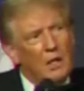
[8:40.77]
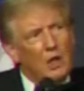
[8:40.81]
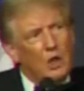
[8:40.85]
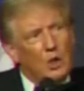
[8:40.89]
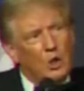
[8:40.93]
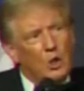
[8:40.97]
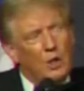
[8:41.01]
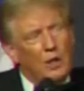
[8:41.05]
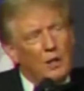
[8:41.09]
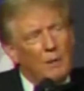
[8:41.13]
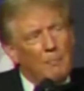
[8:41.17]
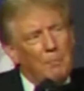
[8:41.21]

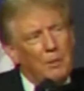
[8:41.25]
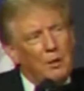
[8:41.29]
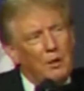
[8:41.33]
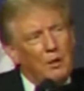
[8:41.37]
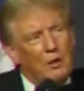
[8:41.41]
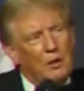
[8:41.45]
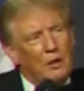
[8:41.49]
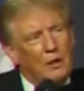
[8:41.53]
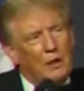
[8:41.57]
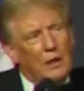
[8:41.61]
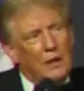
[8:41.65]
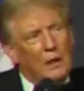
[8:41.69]
including
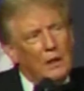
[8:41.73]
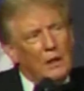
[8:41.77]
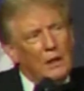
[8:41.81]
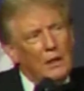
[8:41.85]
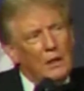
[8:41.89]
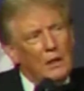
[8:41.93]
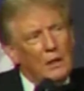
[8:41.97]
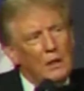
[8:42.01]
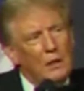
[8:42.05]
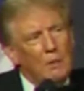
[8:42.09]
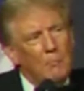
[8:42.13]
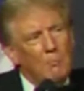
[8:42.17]
Bill
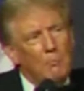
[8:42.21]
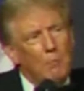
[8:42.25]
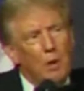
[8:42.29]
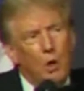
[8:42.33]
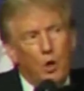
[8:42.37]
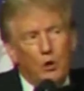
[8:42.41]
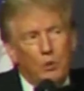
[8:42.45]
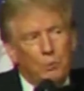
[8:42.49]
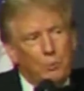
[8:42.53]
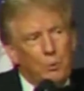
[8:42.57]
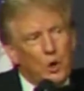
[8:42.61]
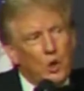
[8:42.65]
Clinton,
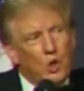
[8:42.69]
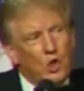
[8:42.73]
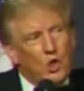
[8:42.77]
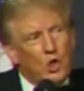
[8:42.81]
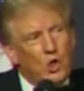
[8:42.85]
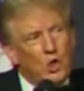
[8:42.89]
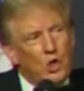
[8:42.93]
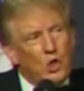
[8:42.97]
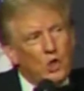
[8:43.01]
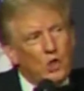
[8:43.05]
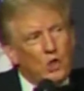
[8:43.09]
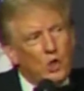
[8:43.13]
both
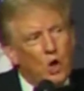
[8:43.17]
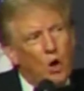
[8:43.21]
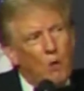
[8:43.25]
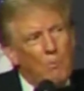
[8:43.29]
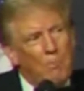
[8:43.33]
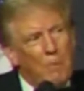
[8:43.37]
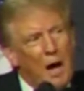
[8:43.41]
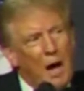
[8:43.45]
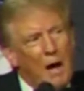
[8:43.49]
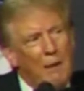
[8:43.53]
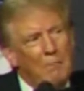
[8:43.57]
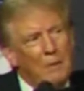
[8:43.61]
Bushes,
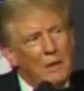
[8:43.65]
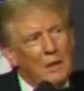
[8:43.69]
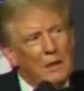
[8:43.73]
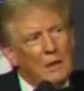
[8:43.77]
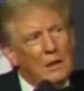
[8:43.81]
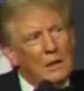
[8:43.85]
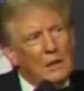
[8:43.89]
Obama?